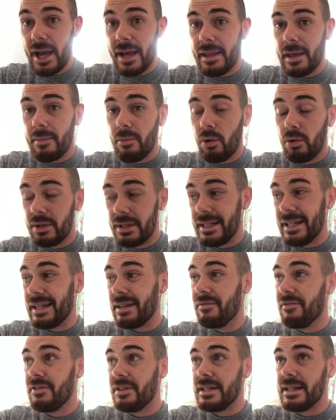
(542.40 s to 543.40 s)
them on
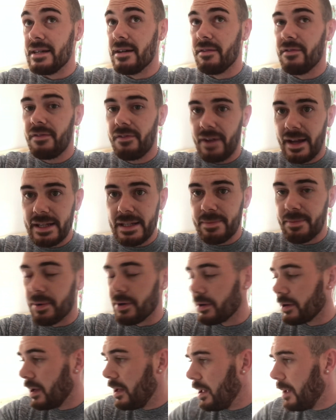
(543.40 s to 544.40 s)
Digging for Dinner
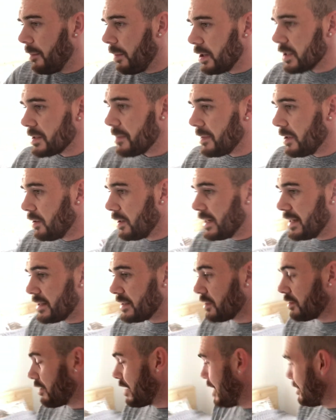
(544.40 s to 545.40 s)
Facebook, possibly on
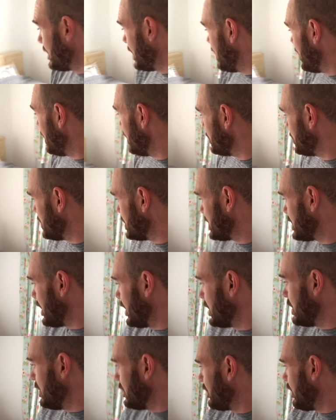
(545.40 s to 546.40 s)
Instagram, just so
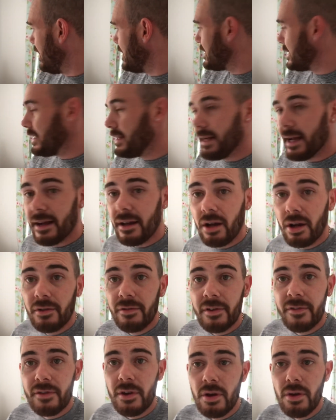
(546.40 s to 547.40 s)
that you guys can get an
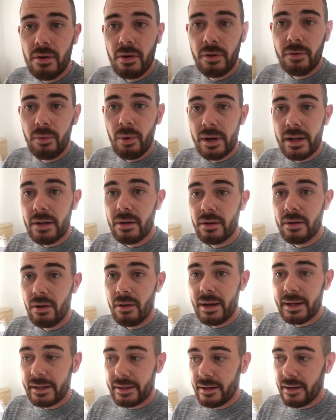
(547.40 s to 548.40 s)
overview of what it looked
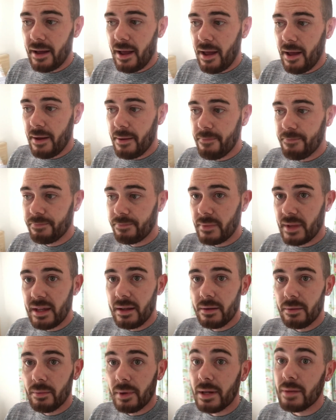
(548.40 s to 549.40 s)
like
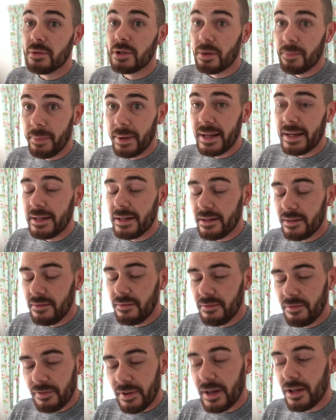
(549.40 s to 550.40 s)
when it was completely
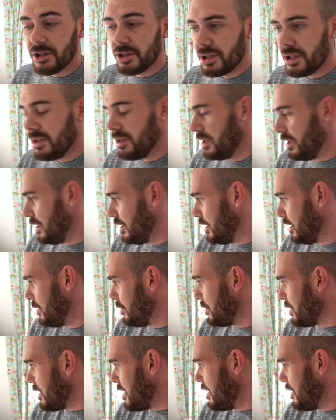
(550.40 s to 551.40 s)
finished.
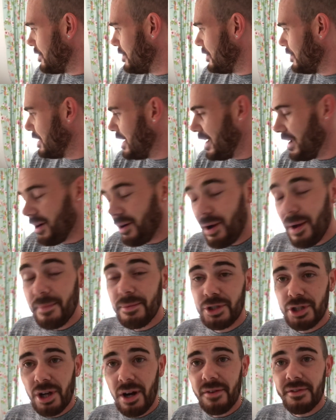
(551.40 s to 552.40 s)
But yeah, I
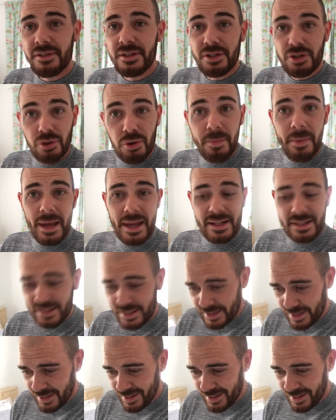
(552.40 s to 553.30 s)
am chuffed to bits.